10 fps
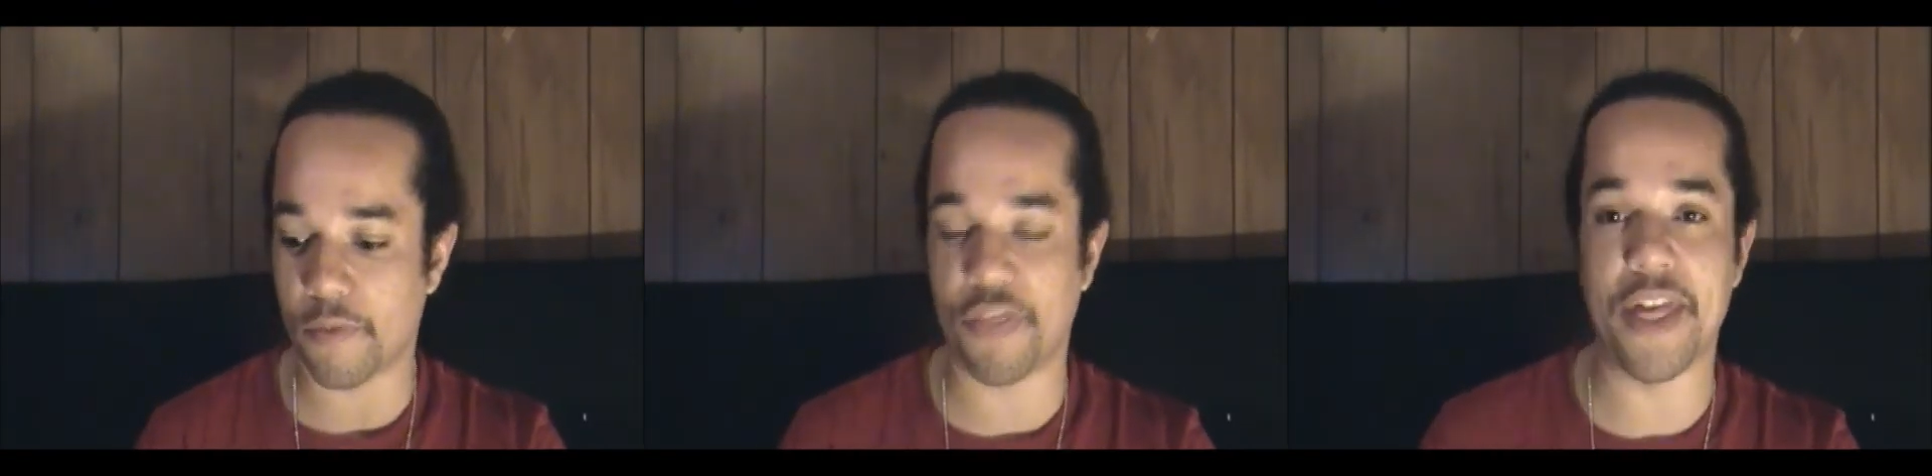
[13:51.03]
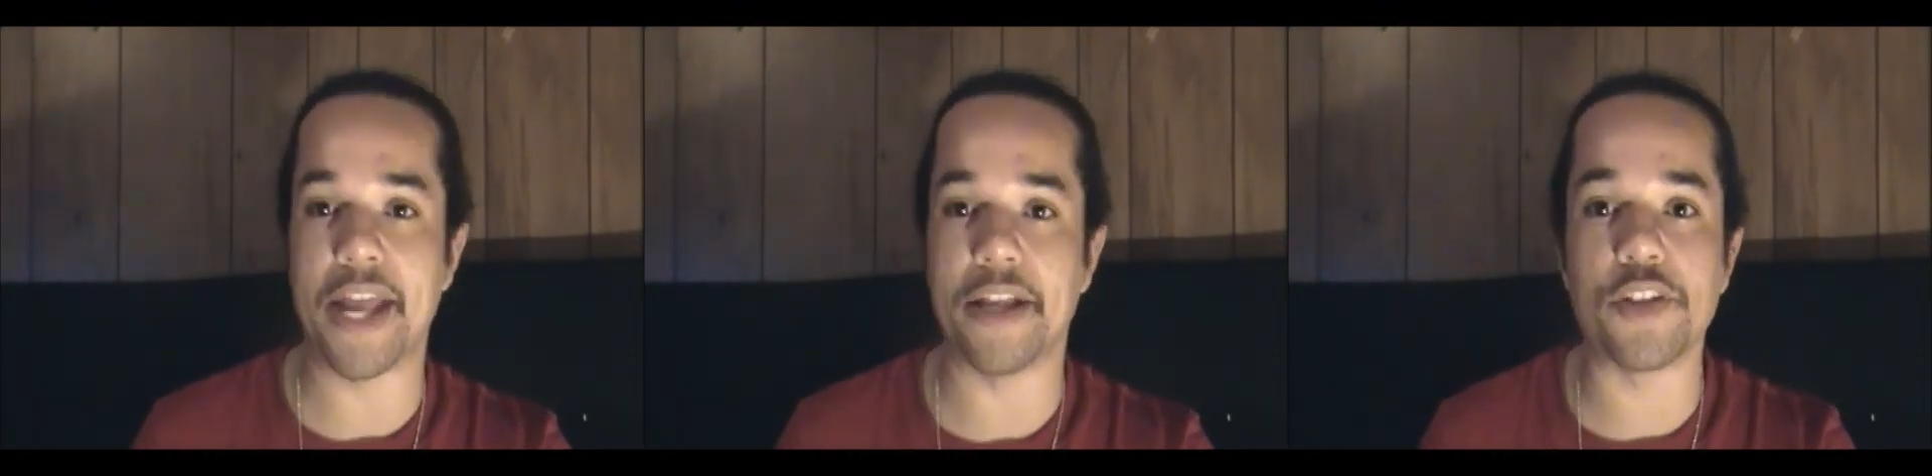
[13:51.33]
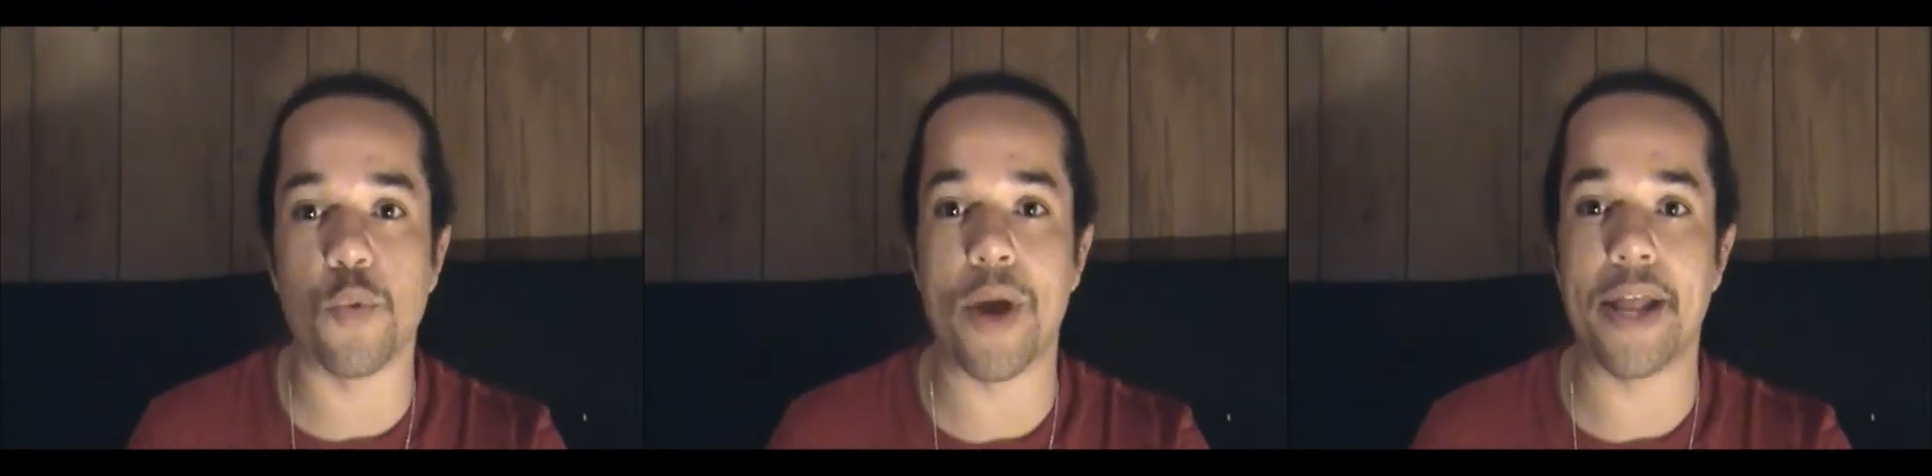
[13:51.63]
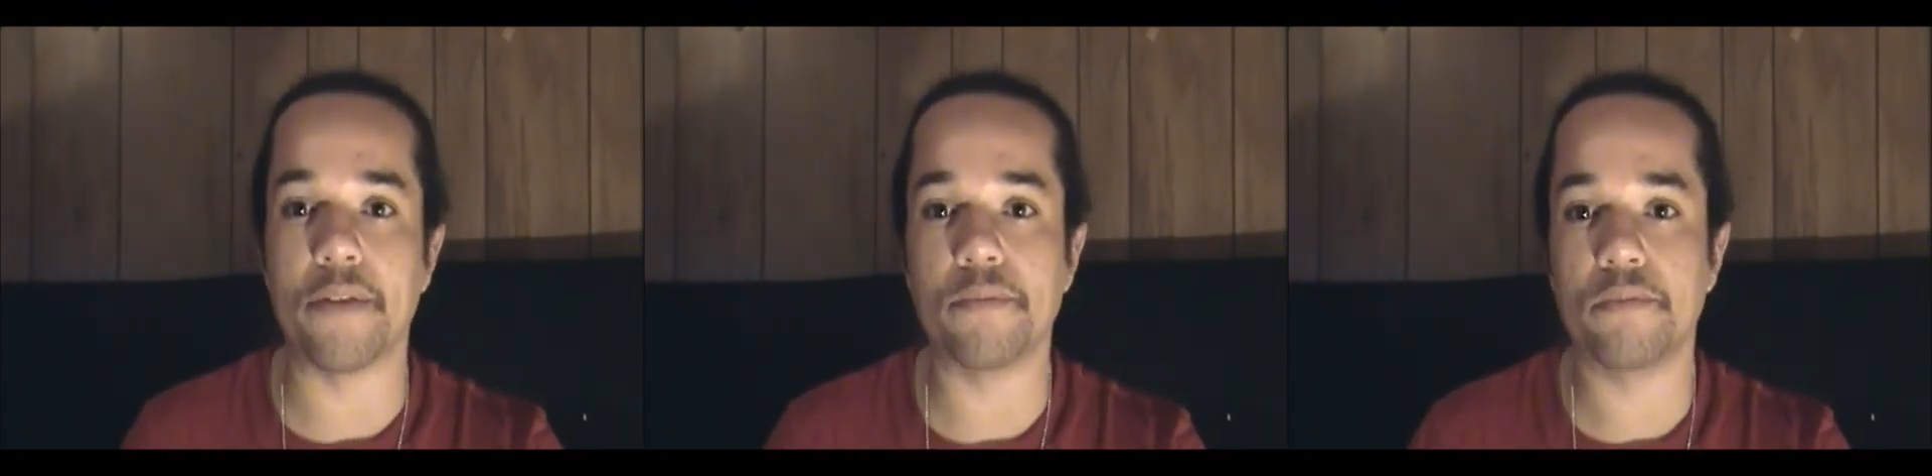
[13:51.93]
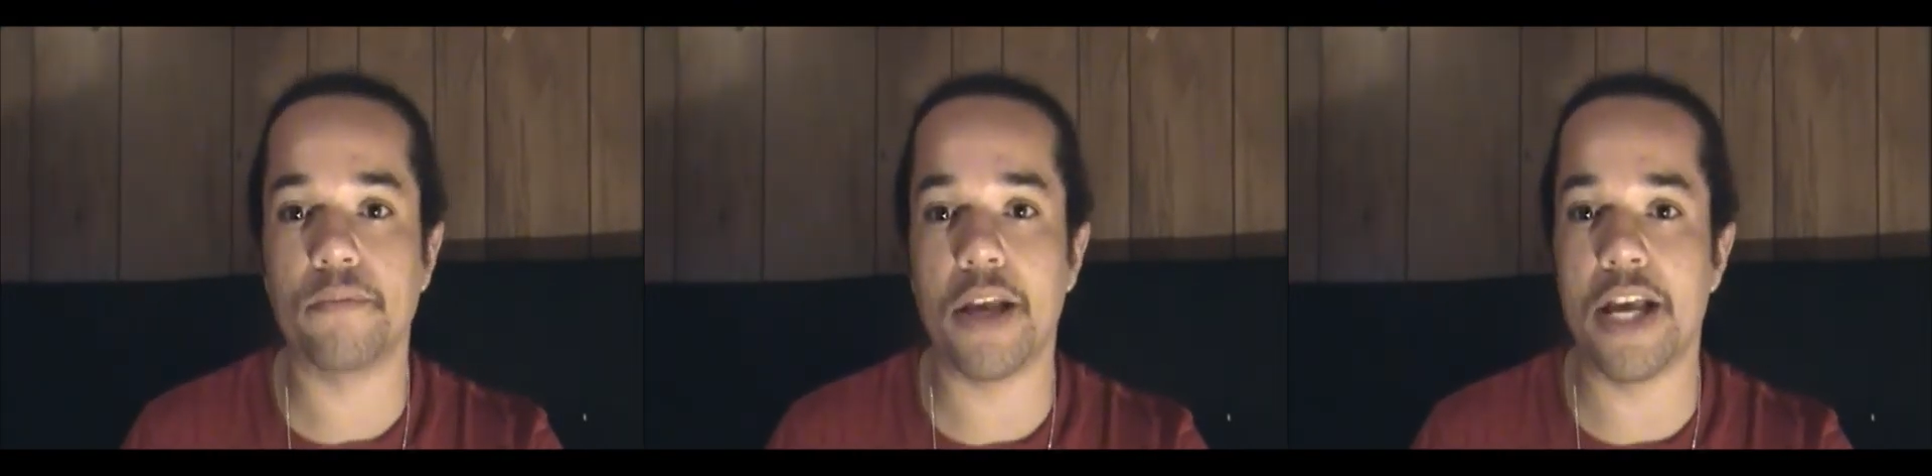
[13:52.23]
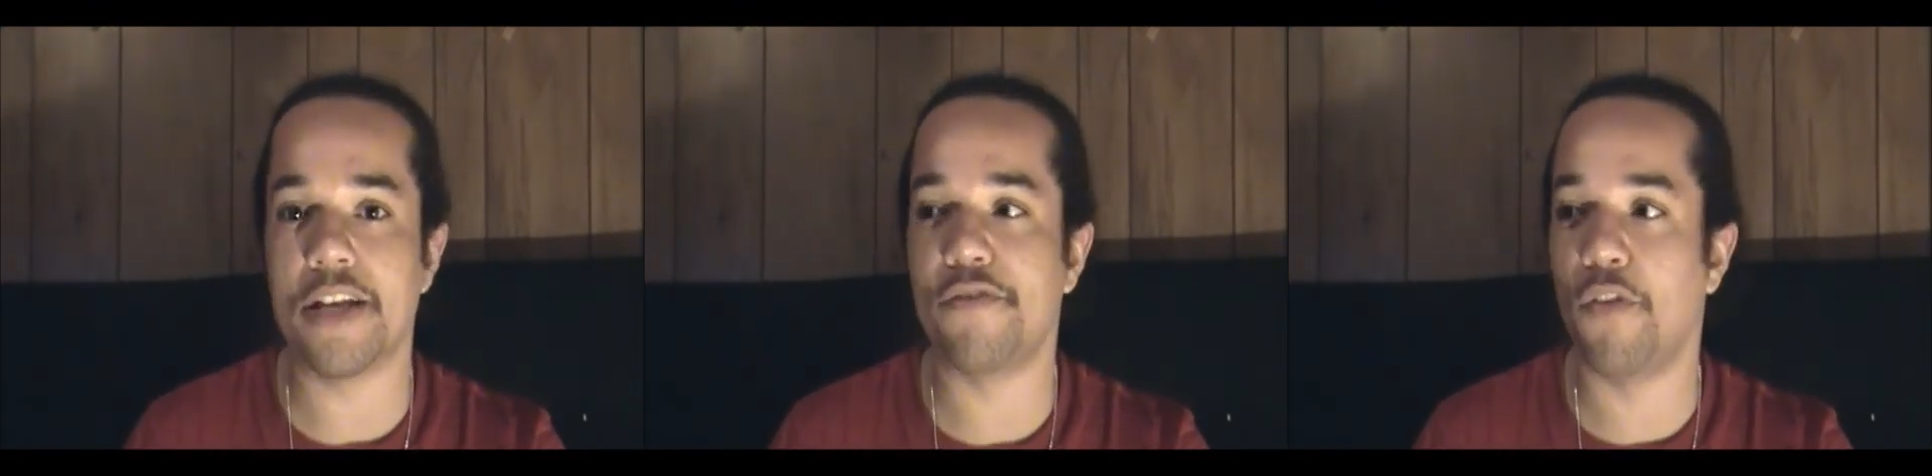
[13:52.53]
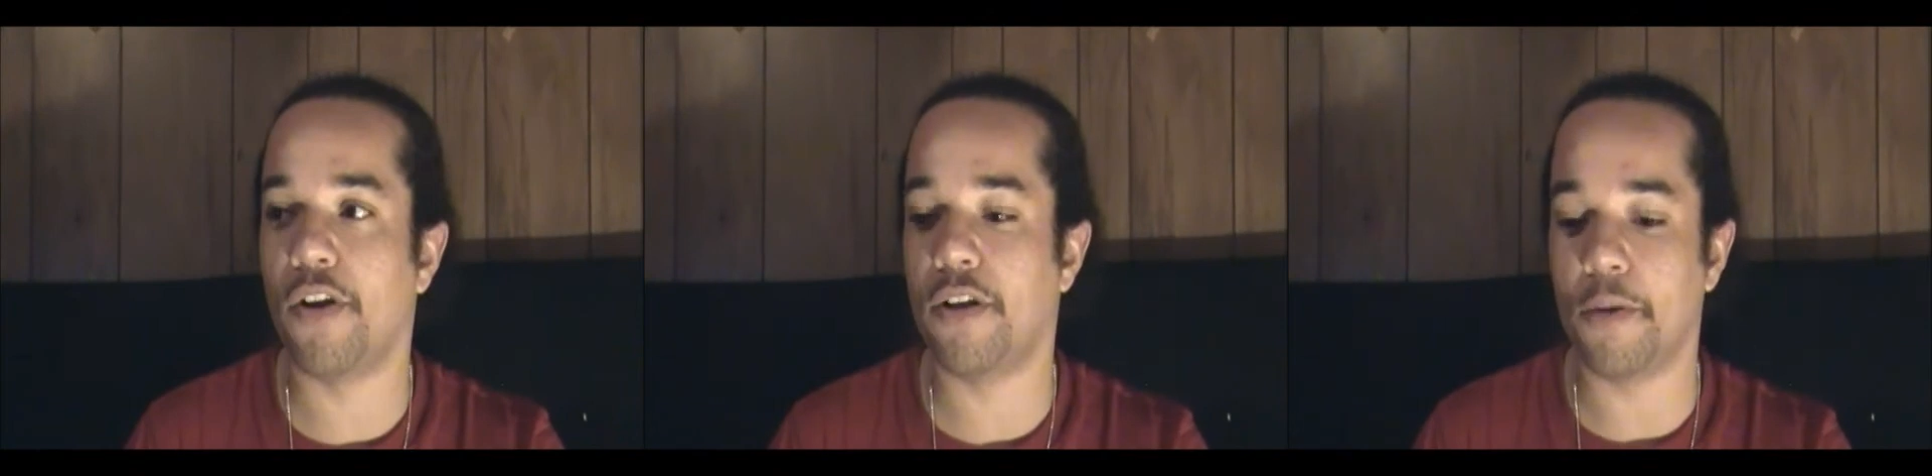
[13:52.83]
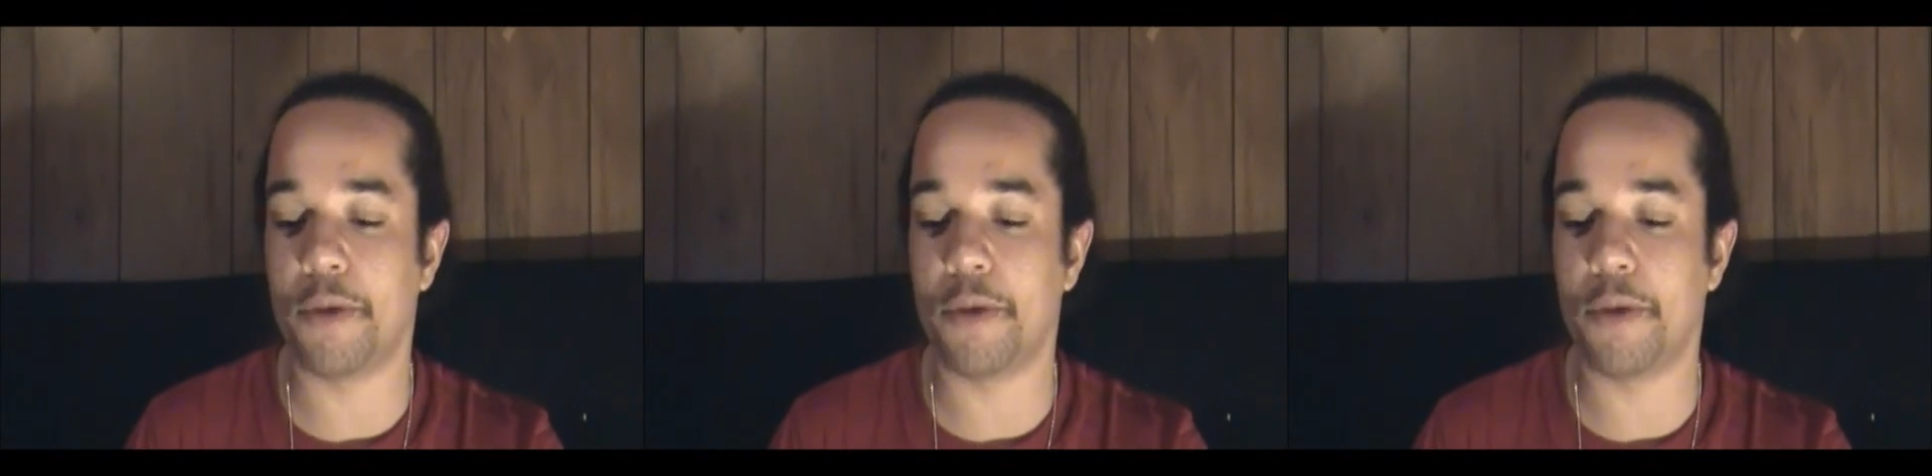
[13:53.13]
thing to win. Is for,